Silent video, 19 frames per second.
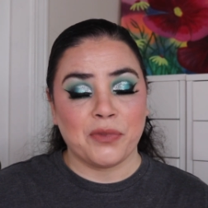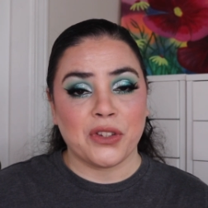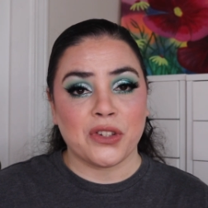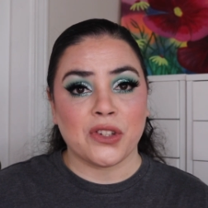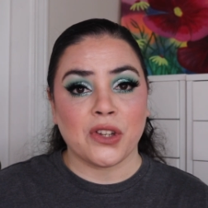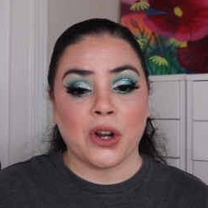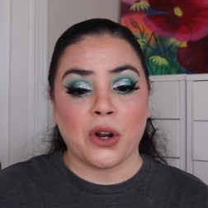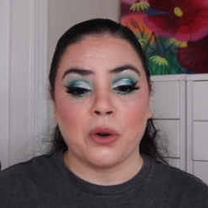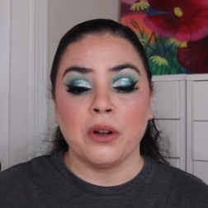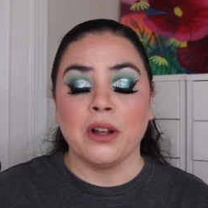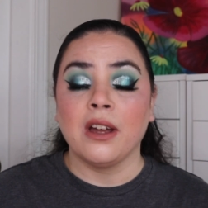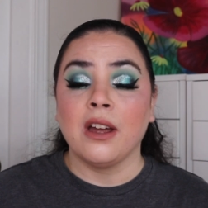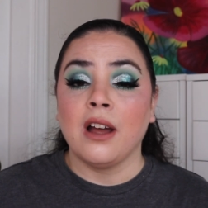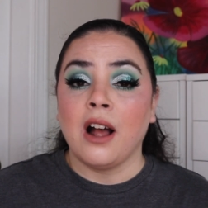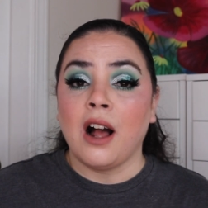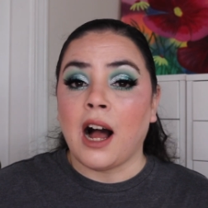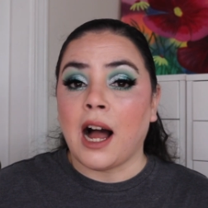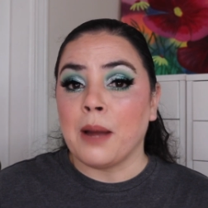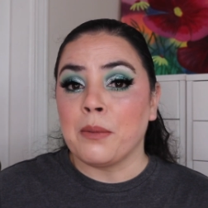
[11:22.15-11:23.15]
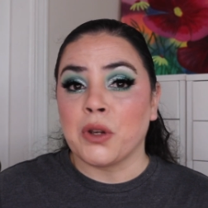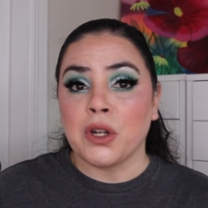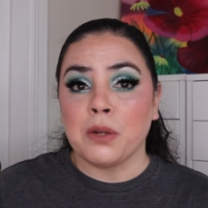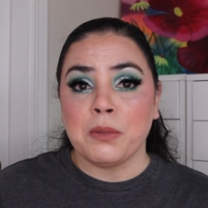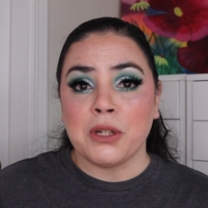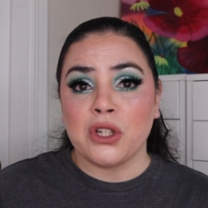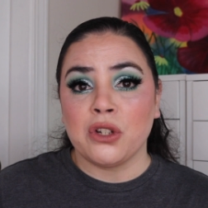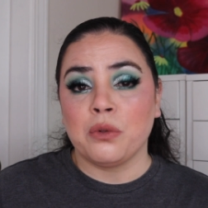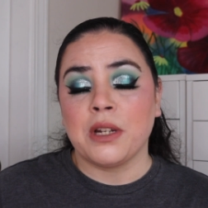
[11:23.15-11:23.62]
So I'm going
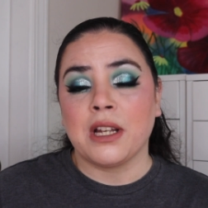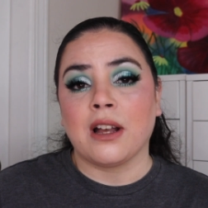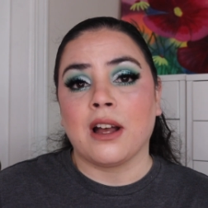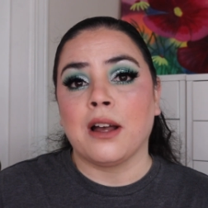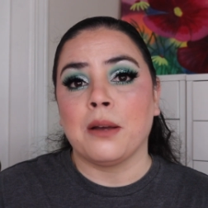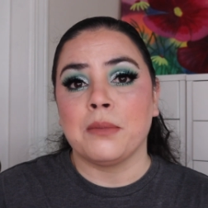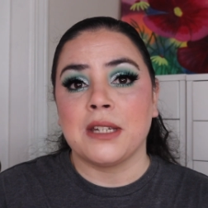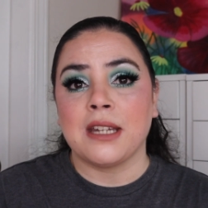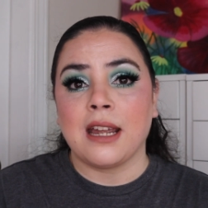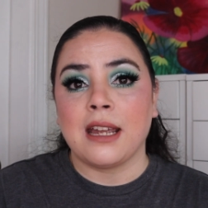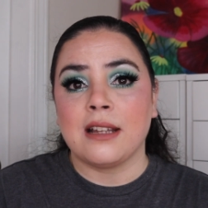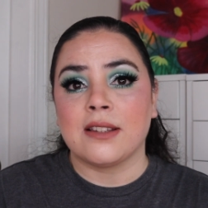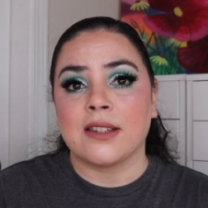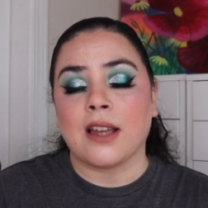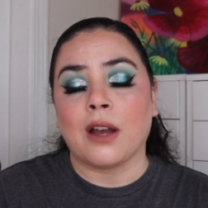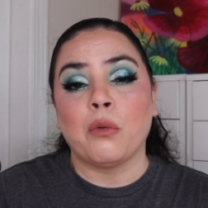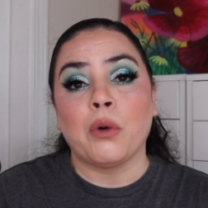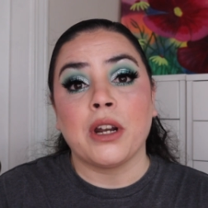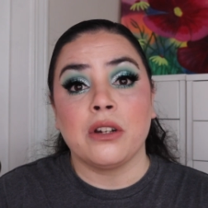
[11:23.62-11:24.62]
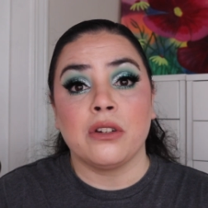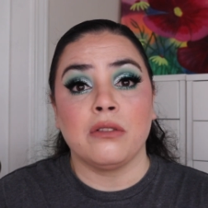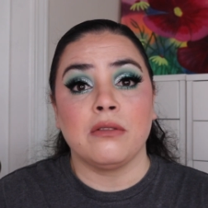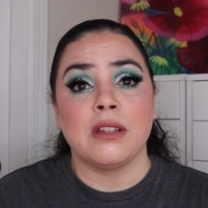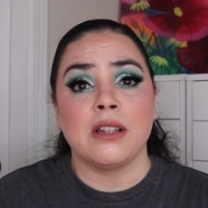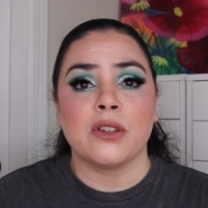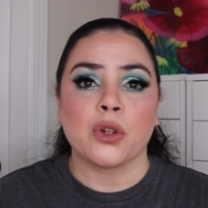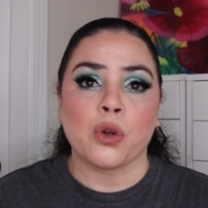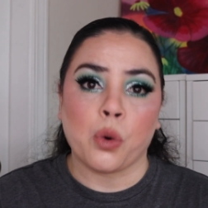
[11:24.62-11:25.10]
to be doing updates. I want to do
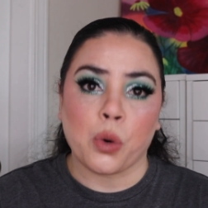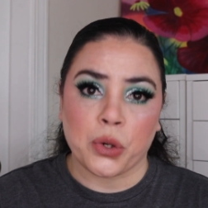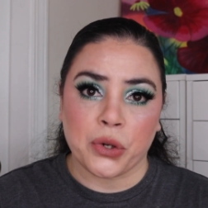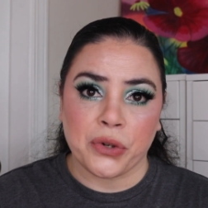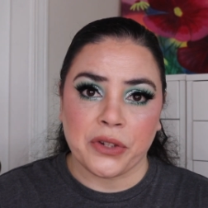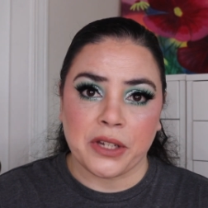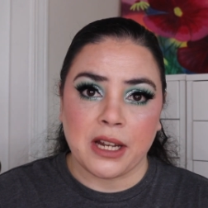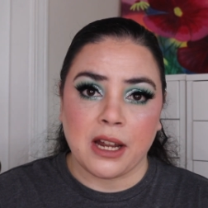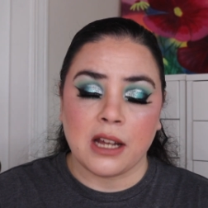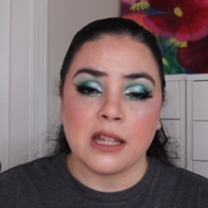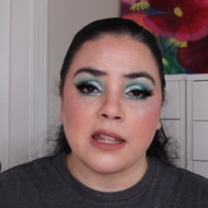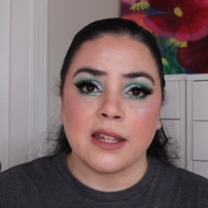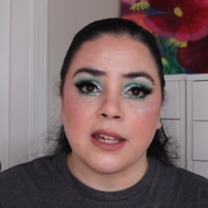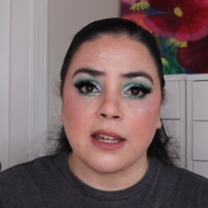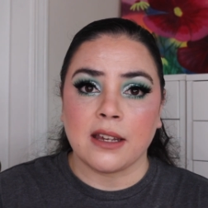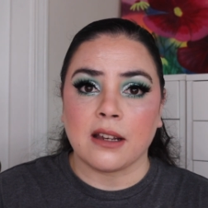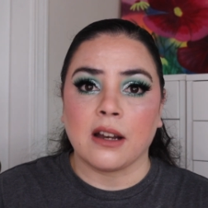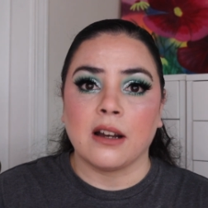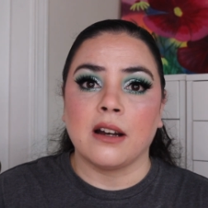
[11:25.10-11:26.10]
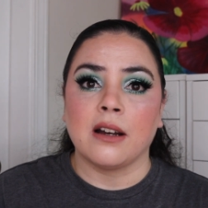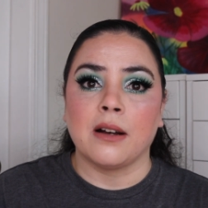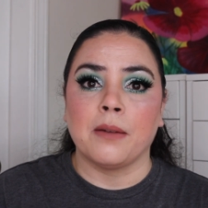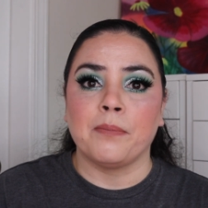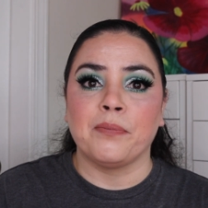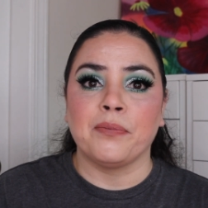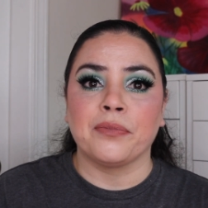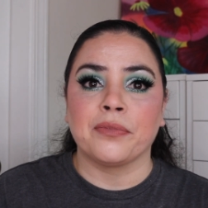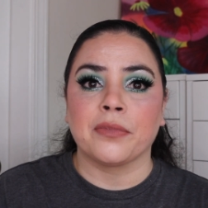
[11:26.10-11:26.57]
these quarterly, I think.
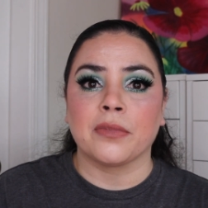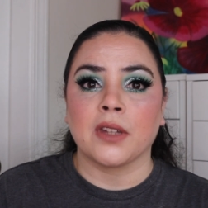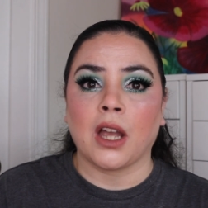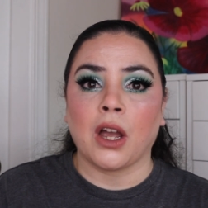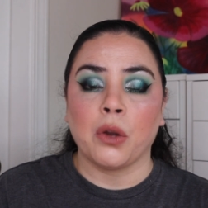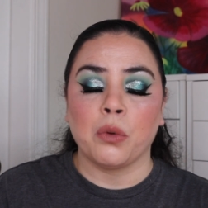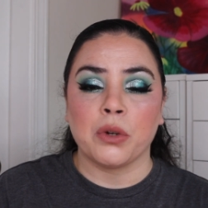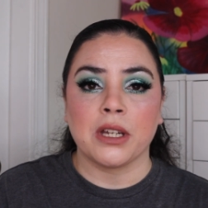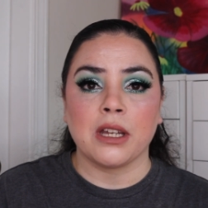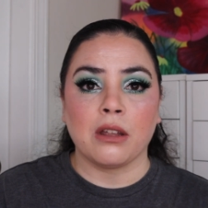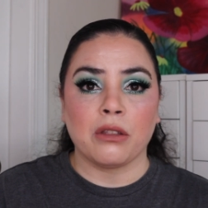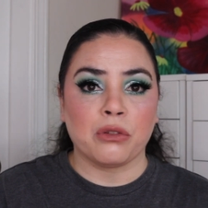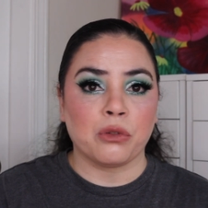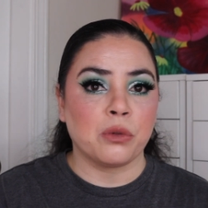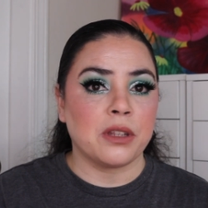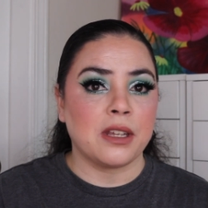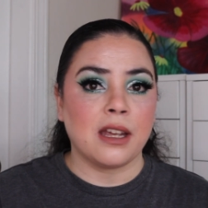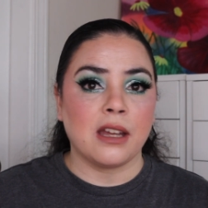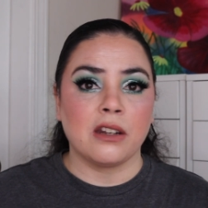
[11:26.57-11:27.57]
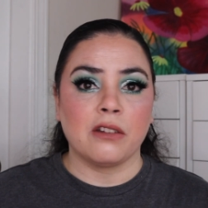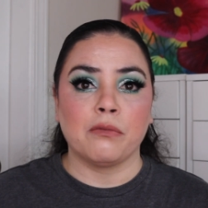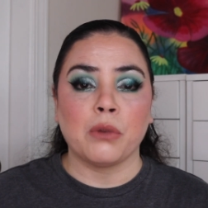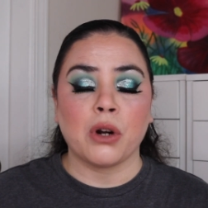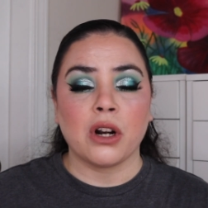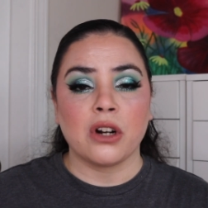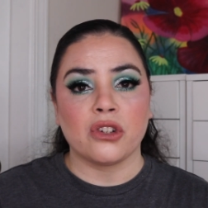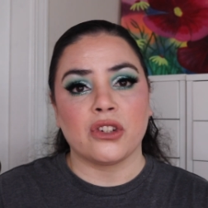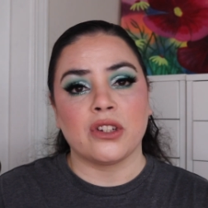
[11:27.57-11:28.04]
Um, I will get through the end of
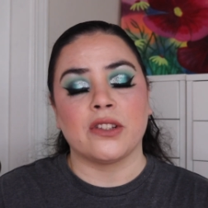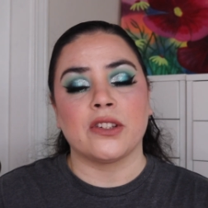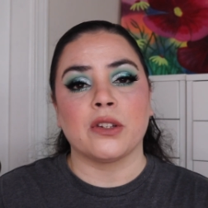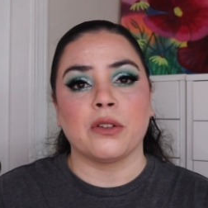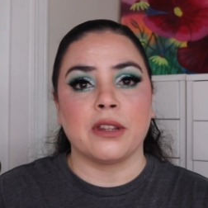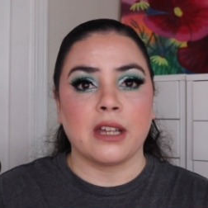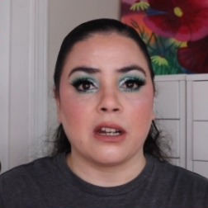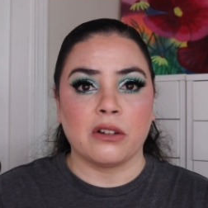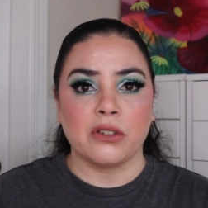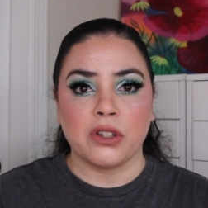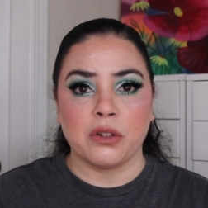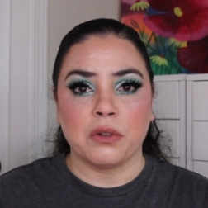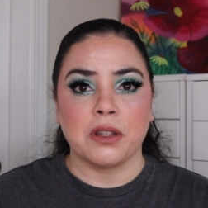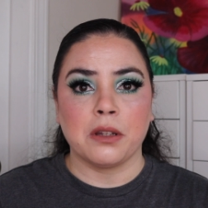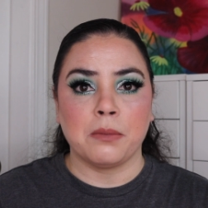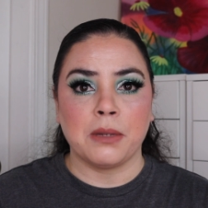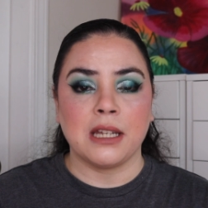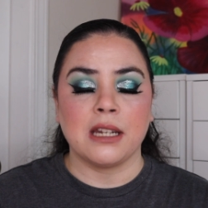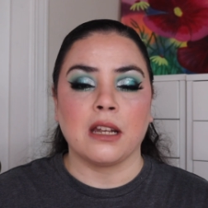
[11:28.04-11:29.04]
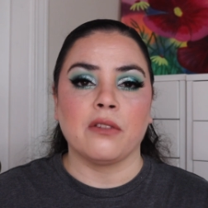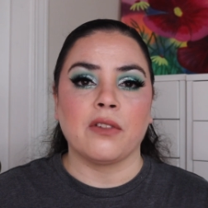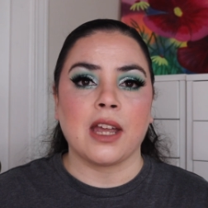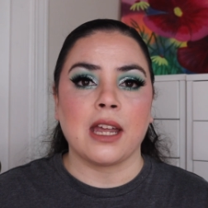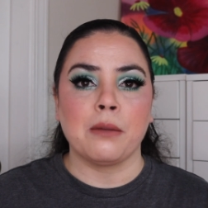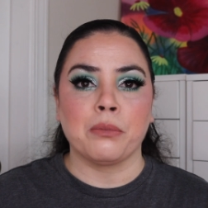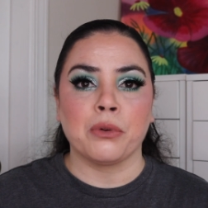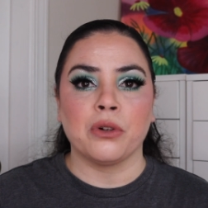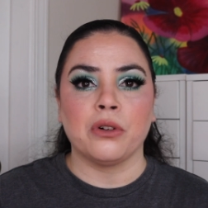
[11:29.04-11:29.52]
March, and so then I'll do it in the beginning of
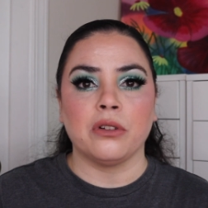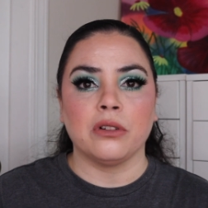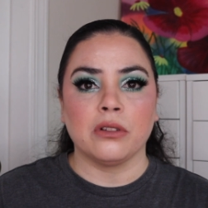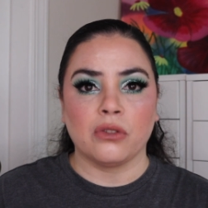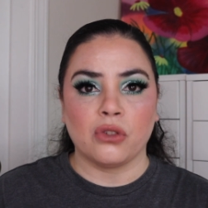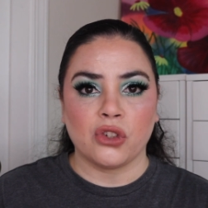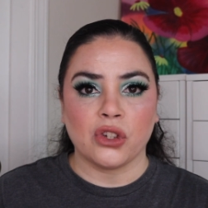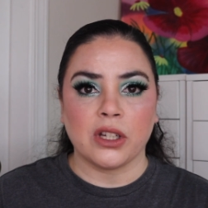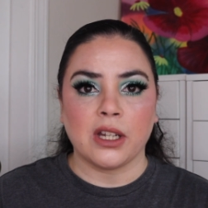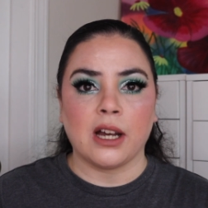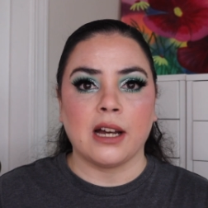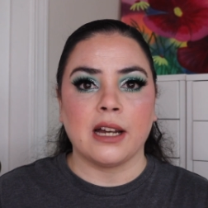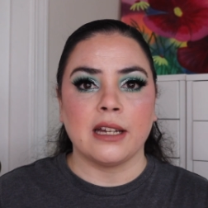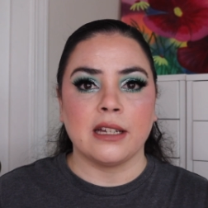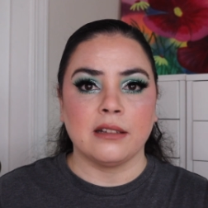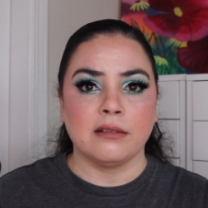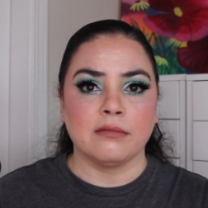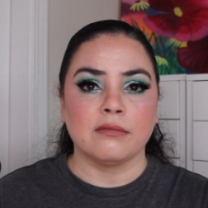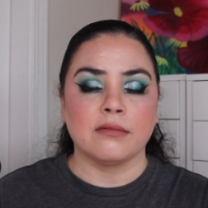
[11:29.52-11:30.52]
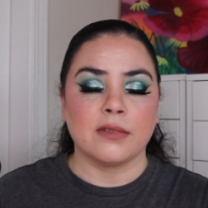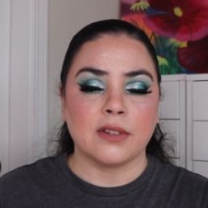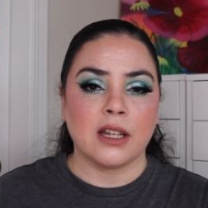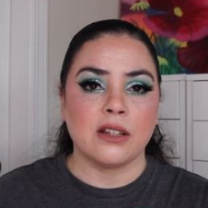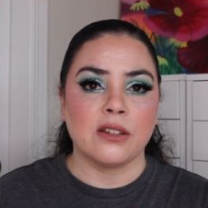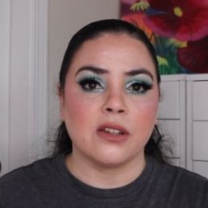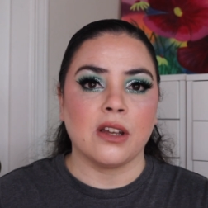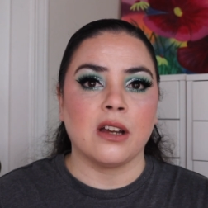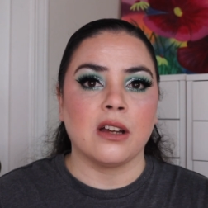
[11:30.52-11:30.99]
April, July,
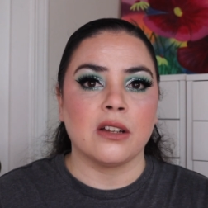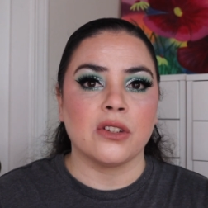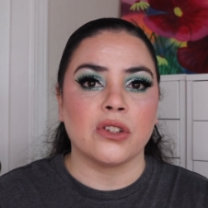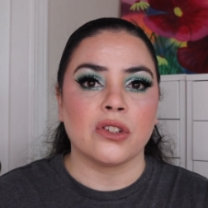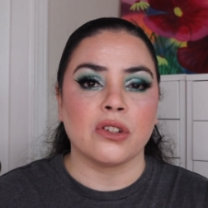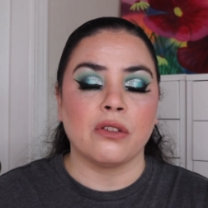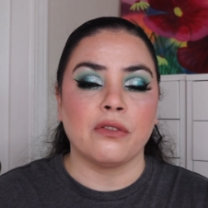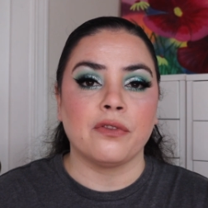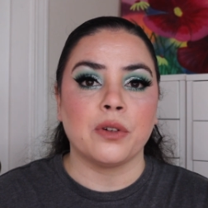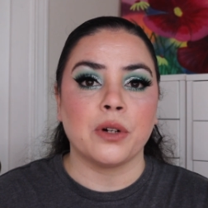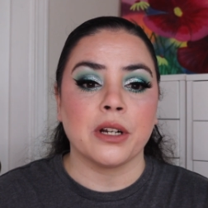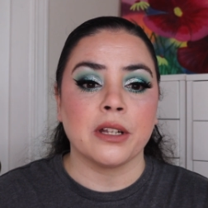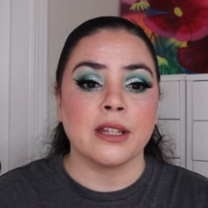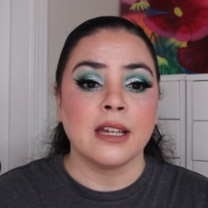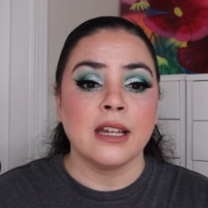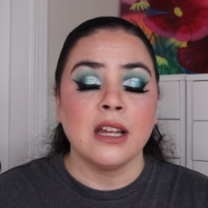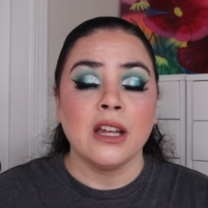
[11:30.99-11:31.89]
and uh, so forth.